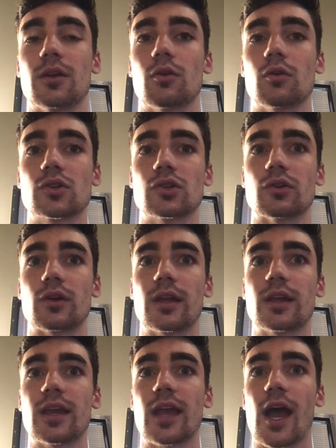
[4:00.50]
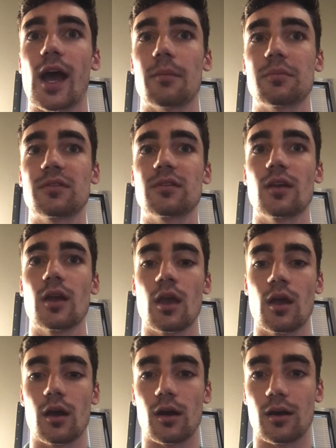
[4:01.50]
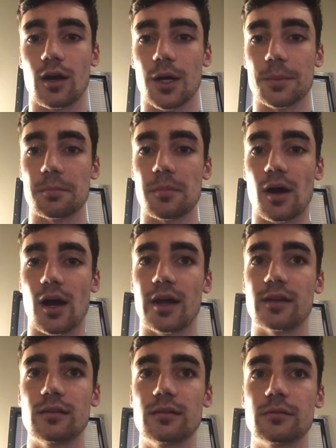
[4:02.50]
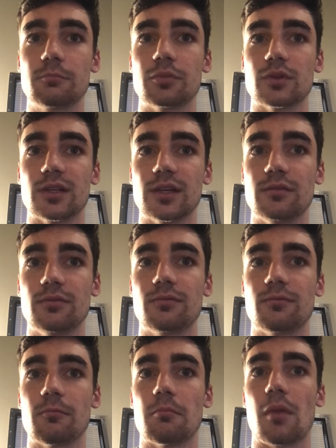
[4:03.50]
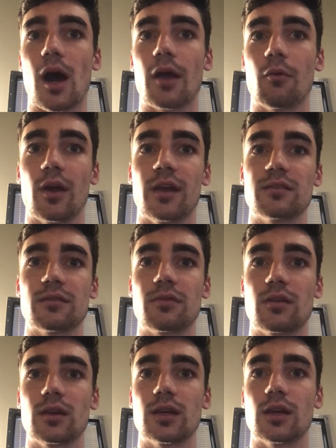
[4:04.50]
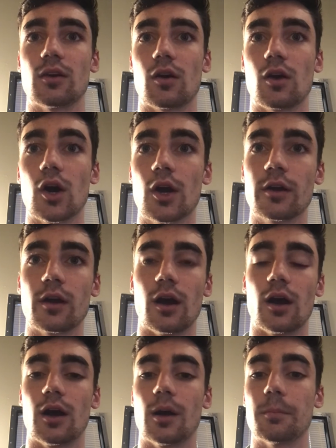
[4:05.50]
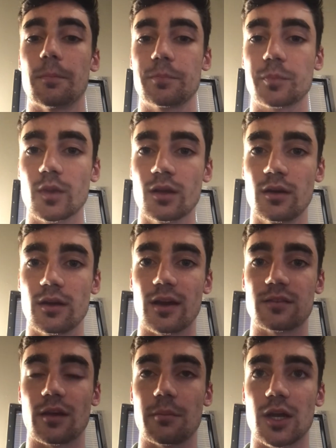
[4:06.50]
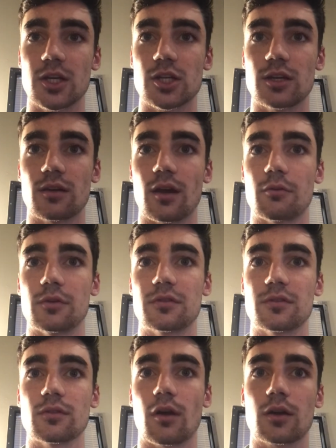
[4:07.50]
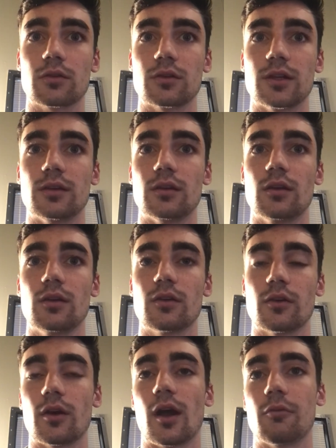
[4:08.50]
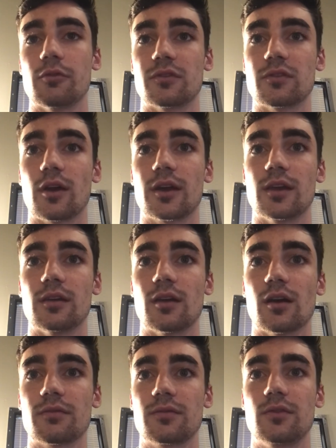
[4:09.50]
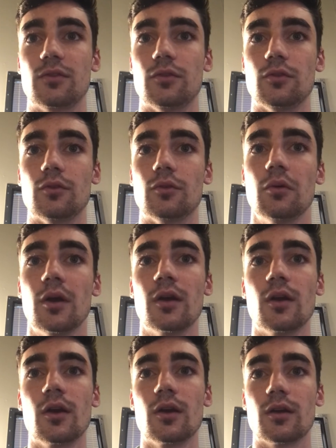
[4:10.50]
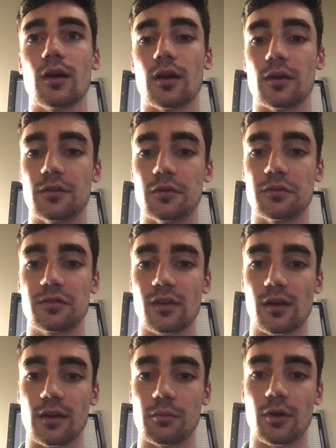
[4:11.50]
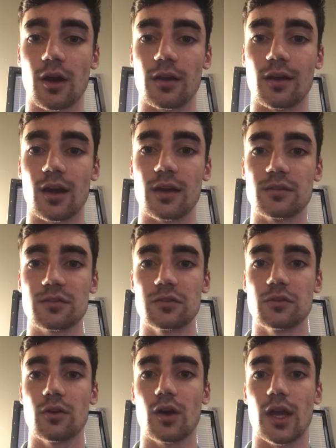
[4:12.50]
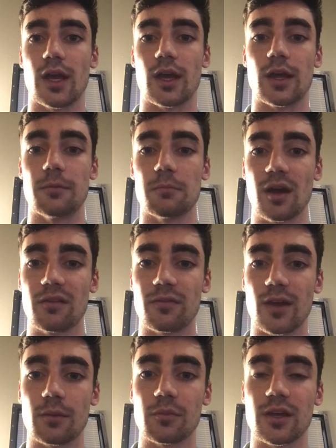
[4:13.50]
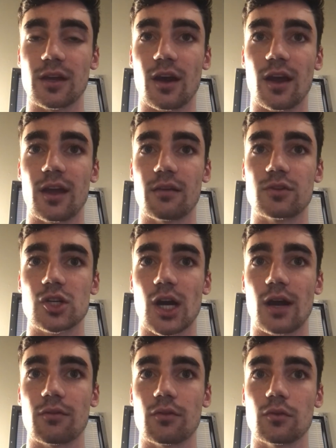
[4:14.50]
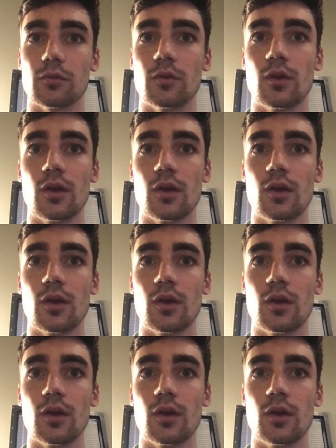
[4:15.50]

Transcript: cultural gaps? I believe my ways of thinking are, as I mentioned, I was lucky enough to do study abroad in high school, and my family and I have traveled,